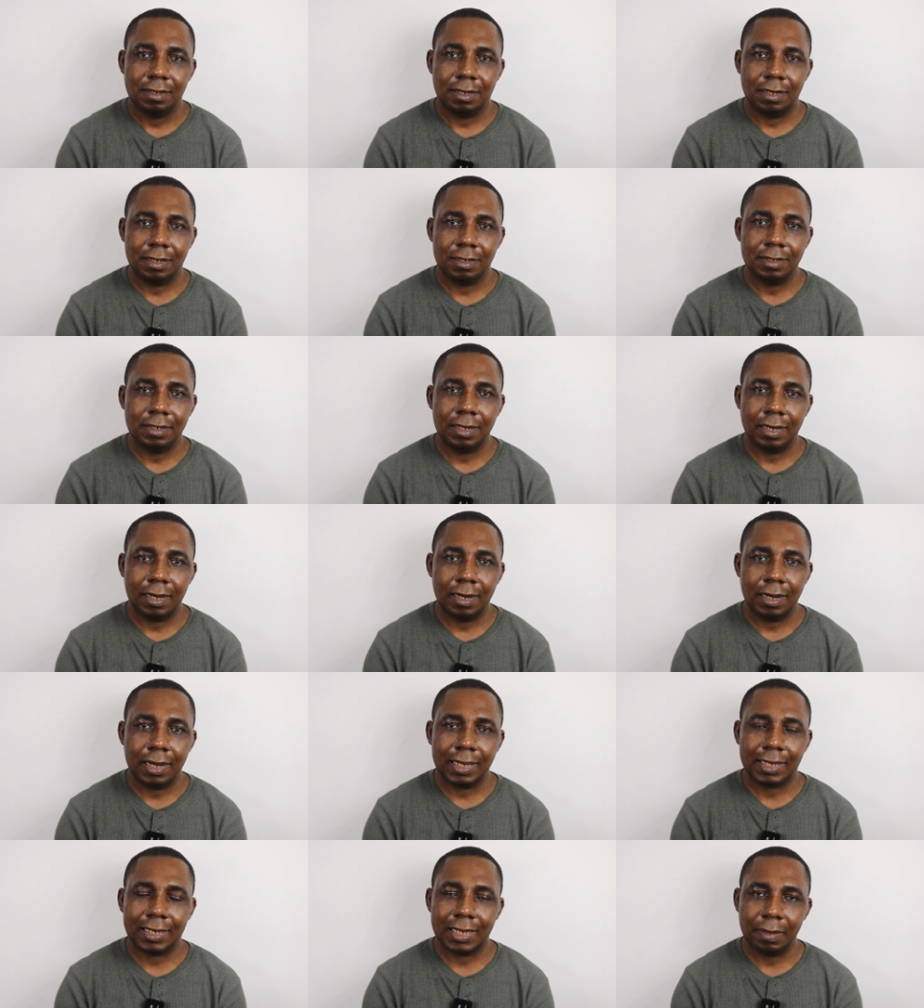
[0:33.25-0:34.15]
and
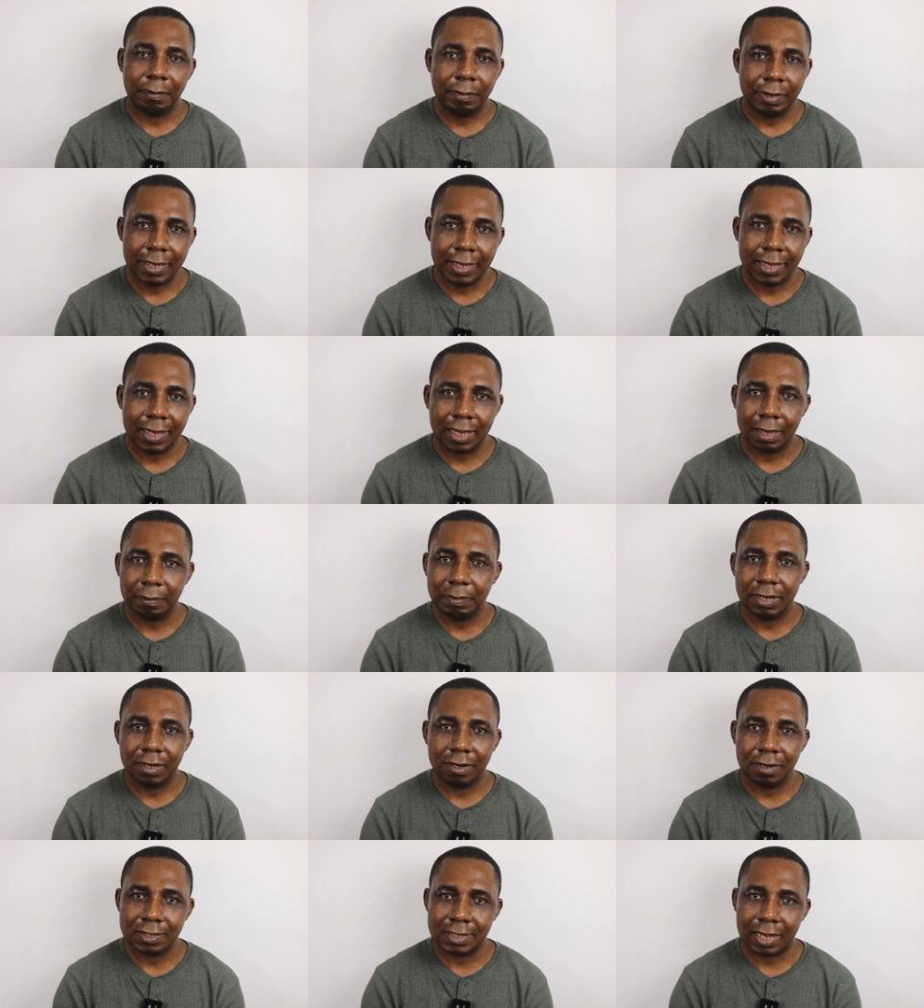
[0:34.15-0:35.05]
uh, I came here
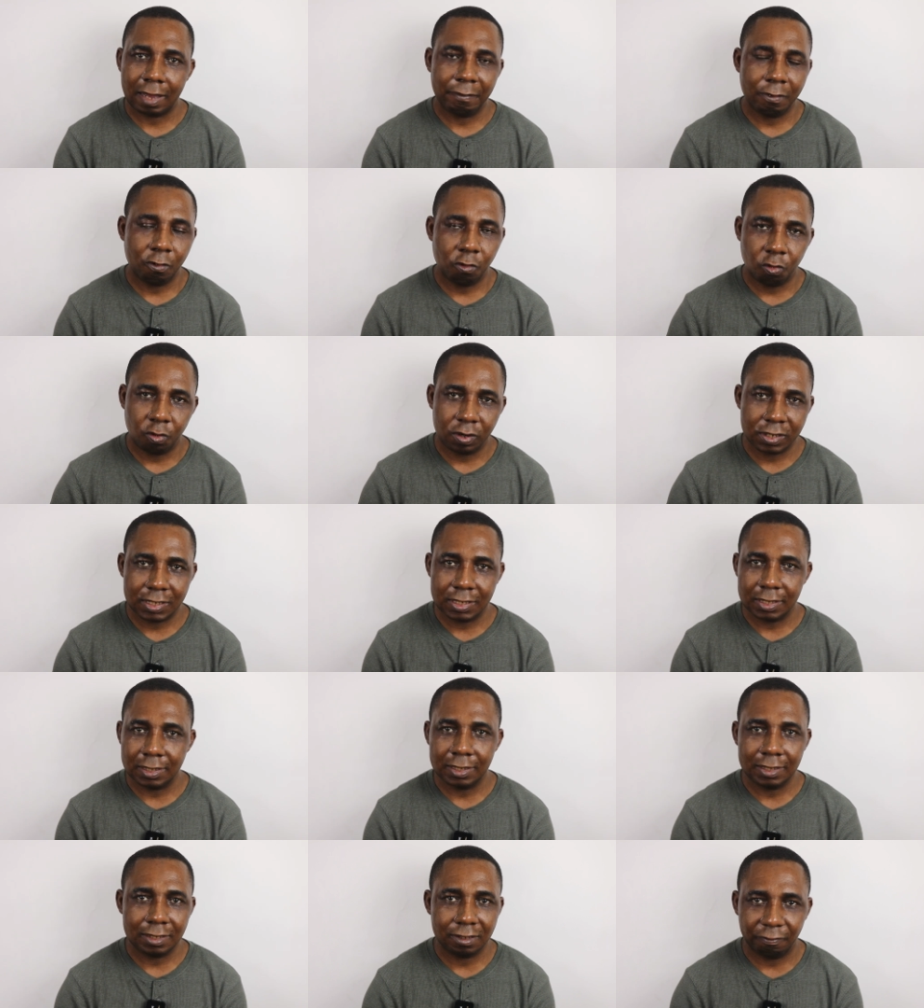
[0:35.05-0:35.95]
because I've been
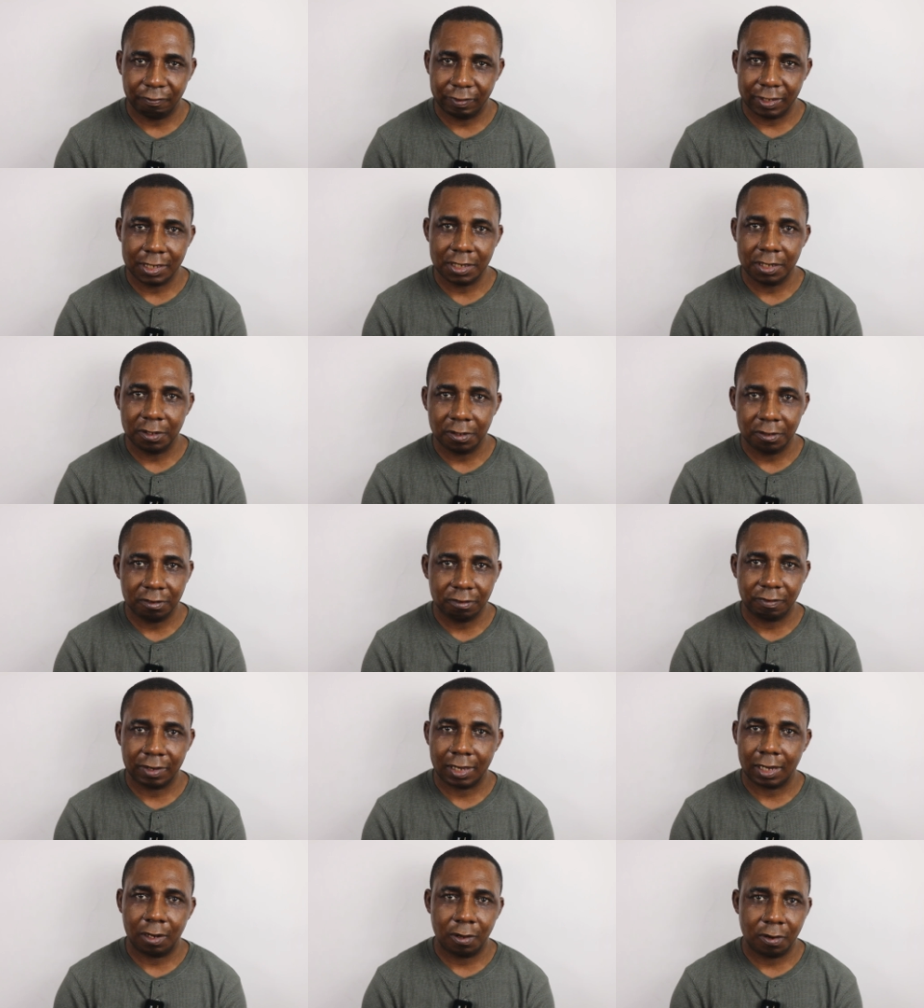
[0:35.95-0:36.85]
watching his videos
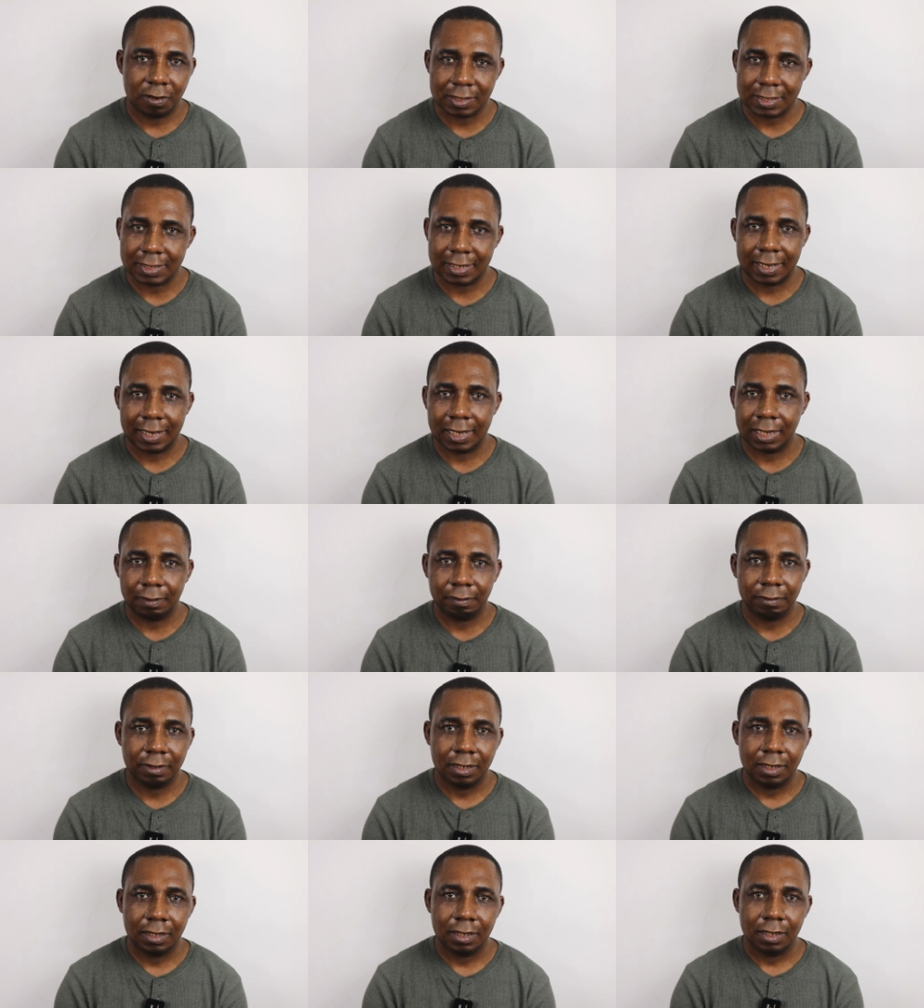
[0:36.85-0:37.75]
for a long time
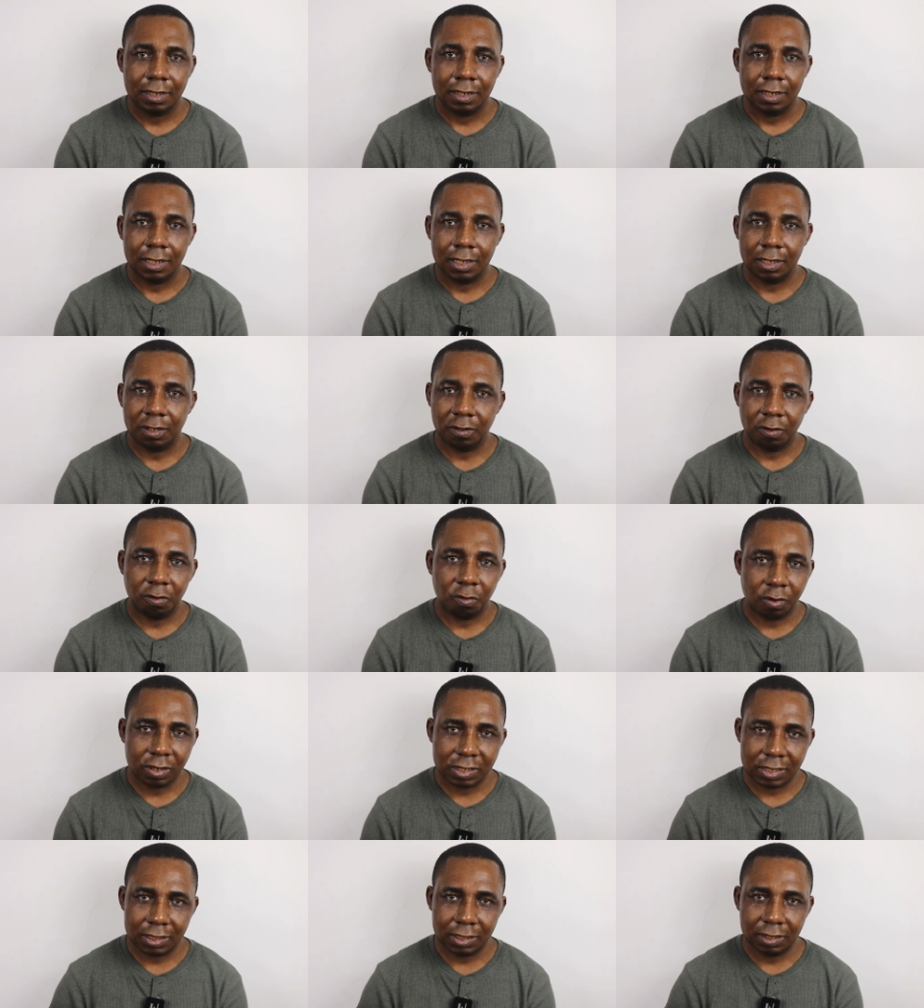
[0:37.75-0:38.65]
you know
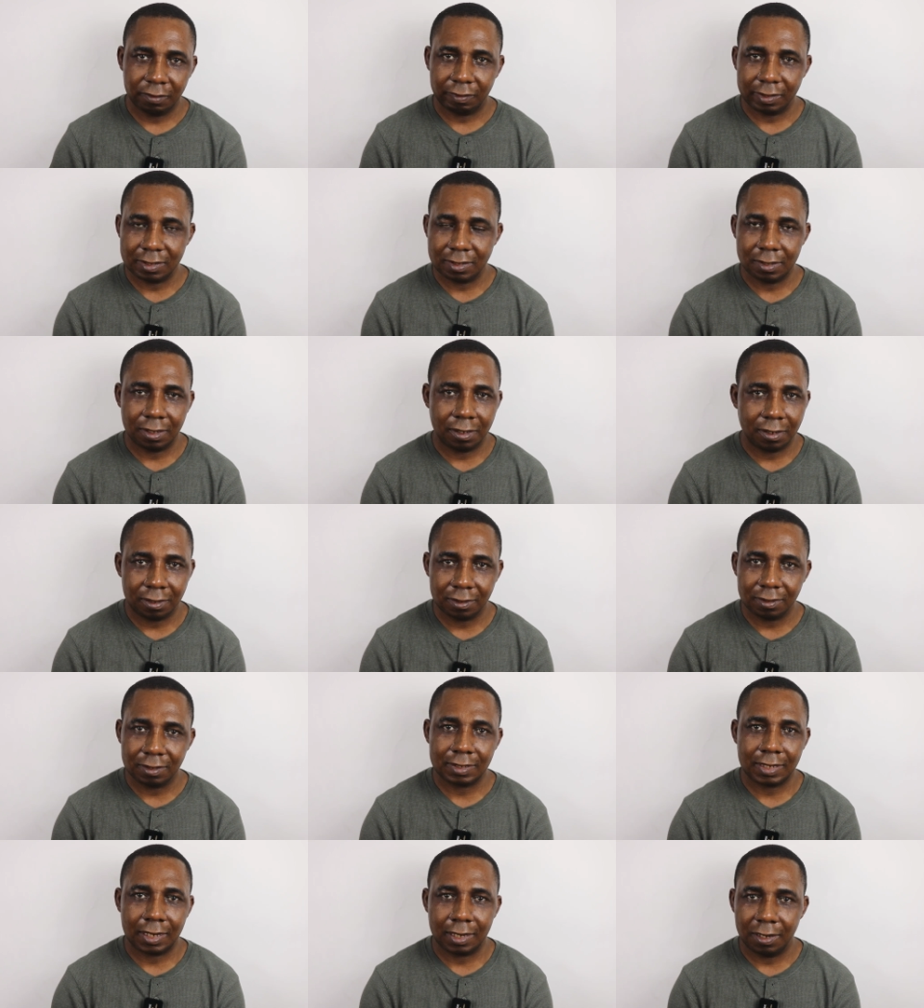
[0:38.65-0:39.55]
watching the
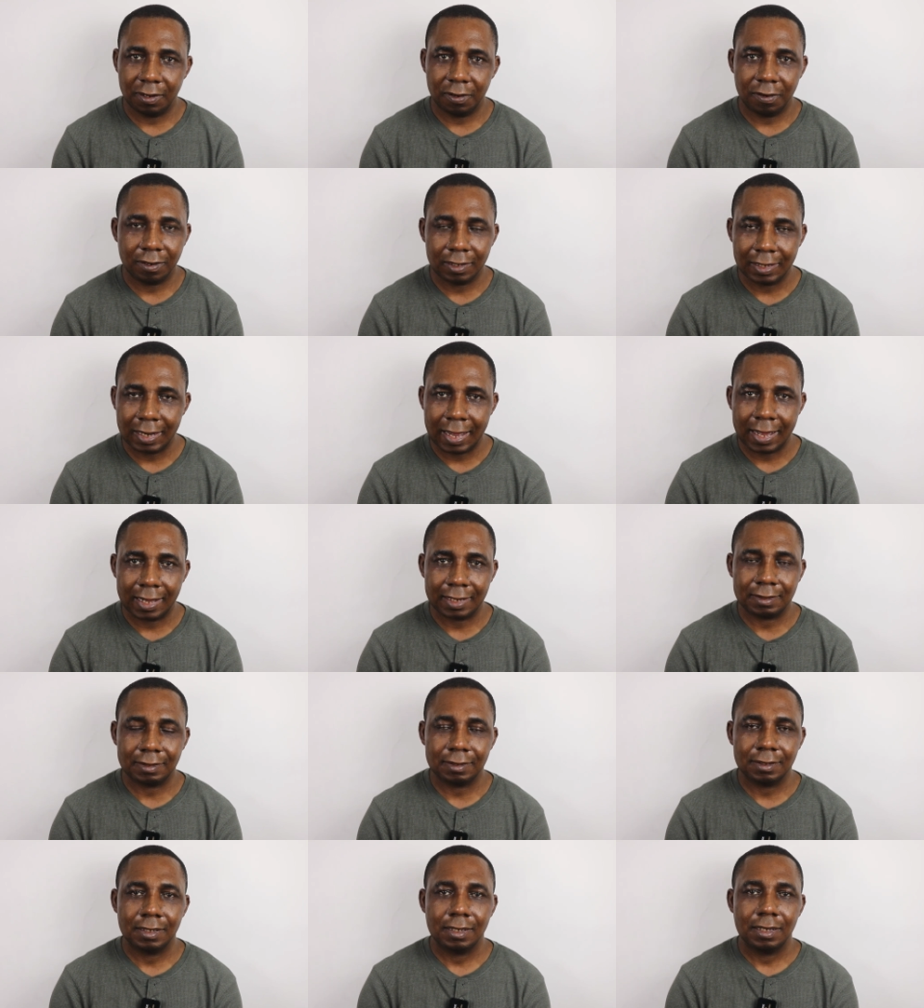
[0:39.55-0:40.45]
results and all that
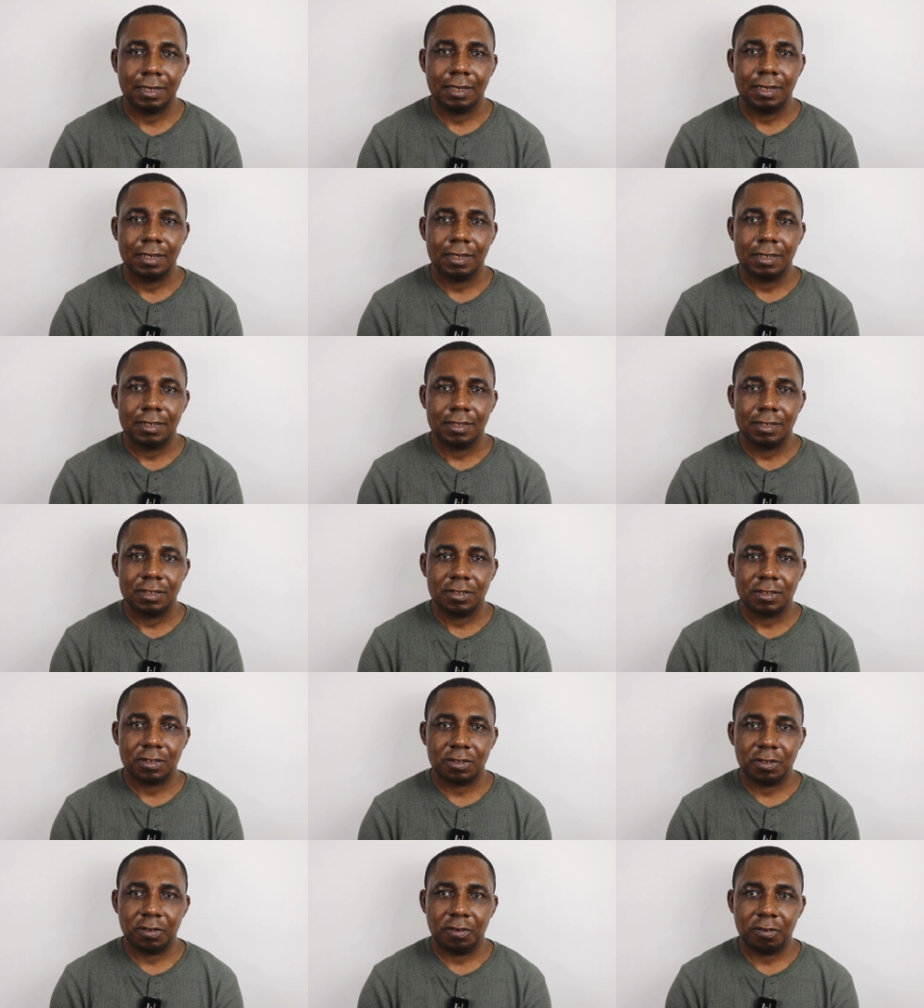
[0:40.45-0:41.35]

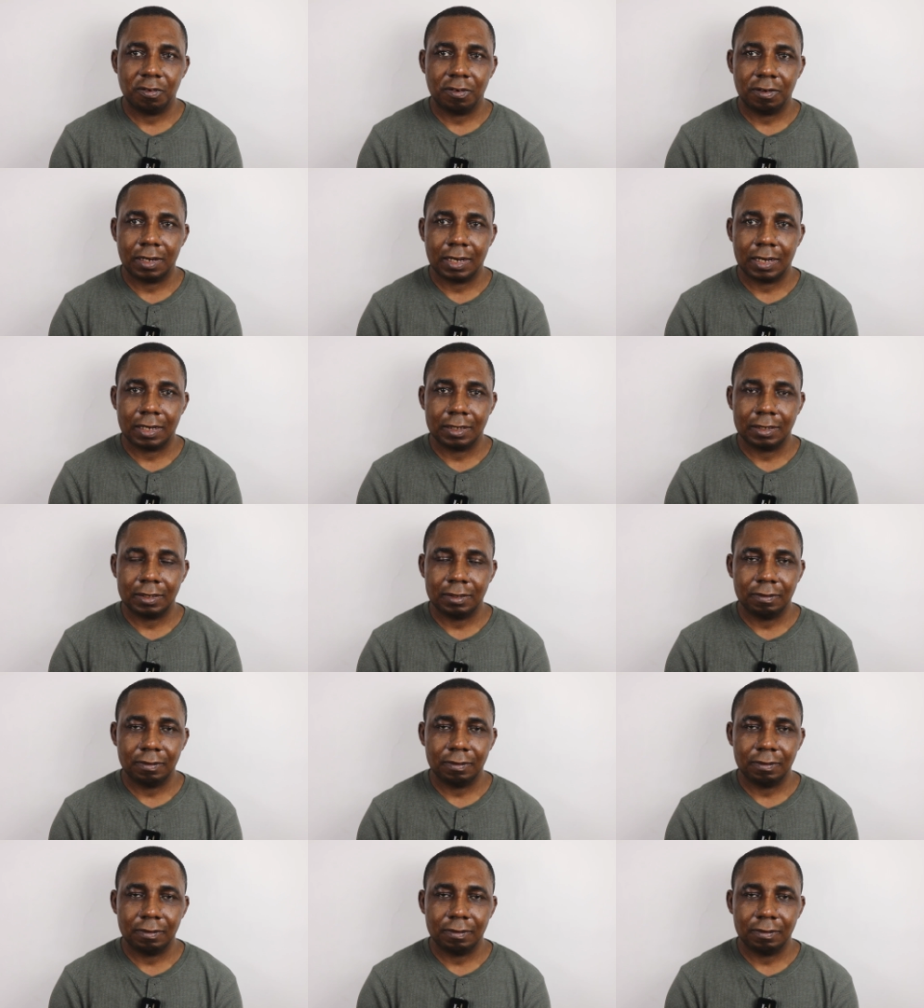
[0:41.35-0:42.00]
so I